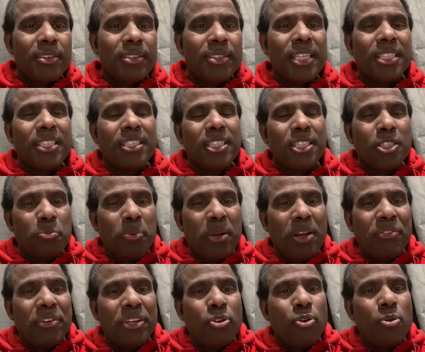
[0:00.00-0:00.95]
Justice
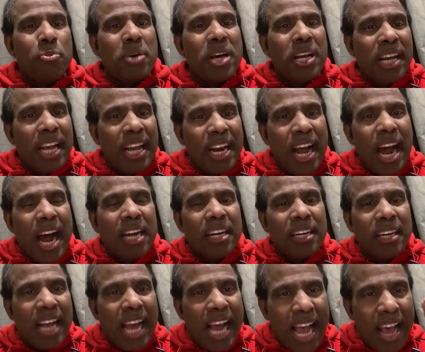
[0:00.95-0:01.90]
Praveen Kumar gar
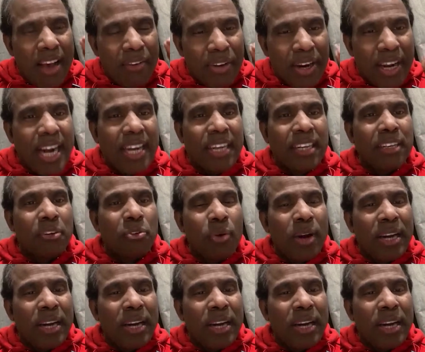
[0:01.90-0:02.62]
order I have read.